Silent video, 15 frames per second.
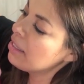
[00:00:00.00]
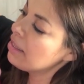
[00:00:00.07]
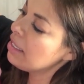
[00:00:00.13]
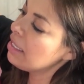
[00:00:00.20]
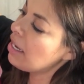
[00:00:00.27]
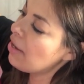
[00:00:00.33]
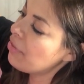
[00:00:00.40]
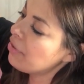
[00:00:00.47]

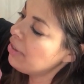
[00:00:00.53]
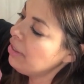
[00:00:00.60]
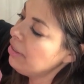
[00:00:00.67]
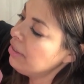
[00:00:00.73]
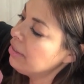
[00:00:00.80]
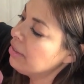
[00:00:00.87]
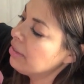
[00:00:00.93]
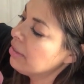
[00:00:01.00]
the other
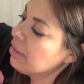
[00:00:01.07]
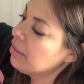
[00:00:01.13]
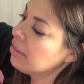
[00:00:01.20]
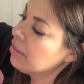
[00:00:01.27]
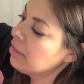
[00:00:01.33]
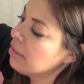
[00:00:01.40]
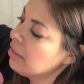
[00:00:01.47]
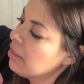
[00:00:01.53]

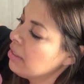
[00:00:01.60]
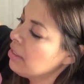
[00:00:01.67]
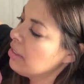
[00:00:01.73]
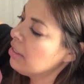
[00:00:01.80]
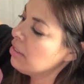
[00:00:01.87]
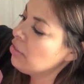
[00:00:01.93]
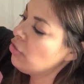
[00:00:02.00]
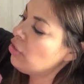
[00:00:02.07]

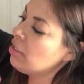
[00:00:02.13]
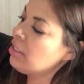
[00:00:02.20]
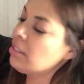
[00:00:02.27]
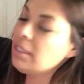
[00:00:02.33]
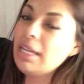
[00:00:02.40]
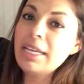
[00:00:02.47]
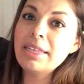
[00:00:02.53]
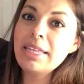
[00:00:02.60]

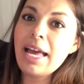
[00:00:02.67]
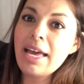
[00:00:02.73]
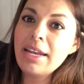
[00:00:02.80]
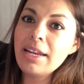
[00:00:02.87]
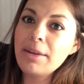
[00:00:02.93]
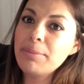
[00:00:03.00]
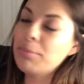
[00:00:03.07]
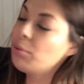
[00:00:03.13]
just like that
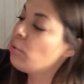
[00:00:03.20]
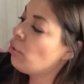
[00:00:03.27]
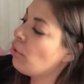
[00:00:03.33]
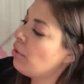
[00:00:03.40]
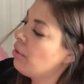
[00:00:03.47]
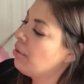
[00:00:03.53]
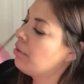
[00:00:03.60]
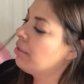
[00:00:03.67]
and pull.